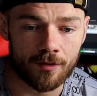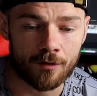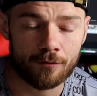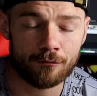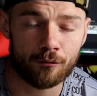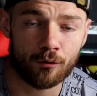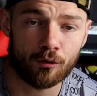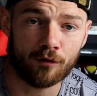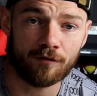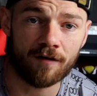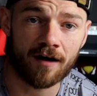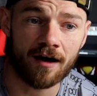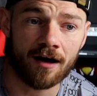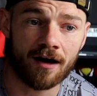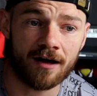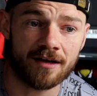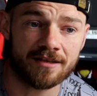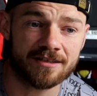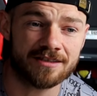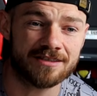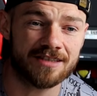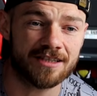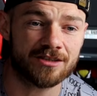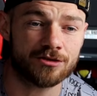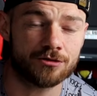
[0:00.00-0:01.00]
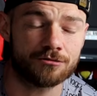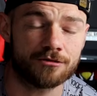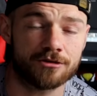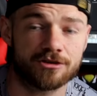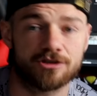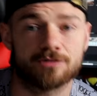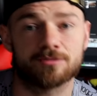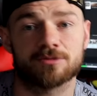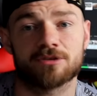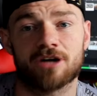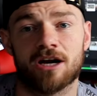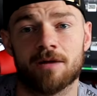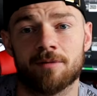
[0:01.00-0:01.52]
We're over 600
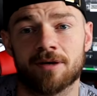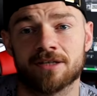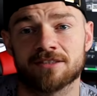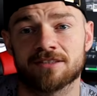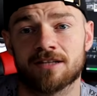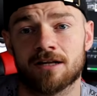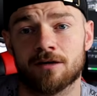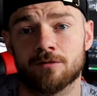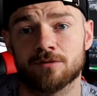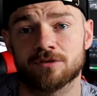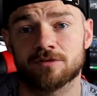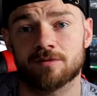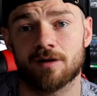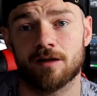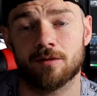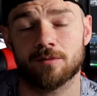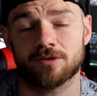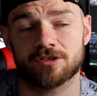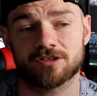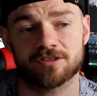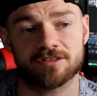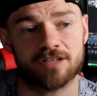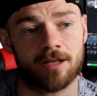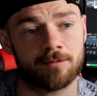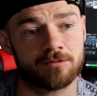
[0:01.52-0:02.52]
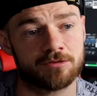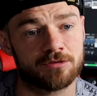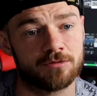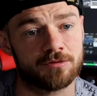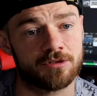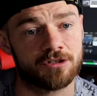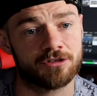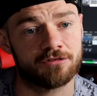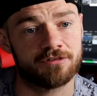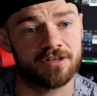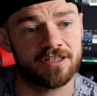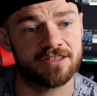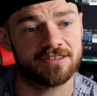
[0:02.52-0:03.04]
subscribers now as well, which is
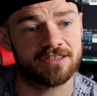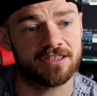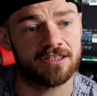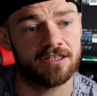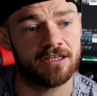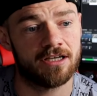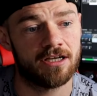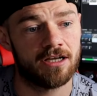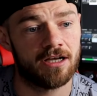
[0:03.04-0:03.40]
absolutely crazy.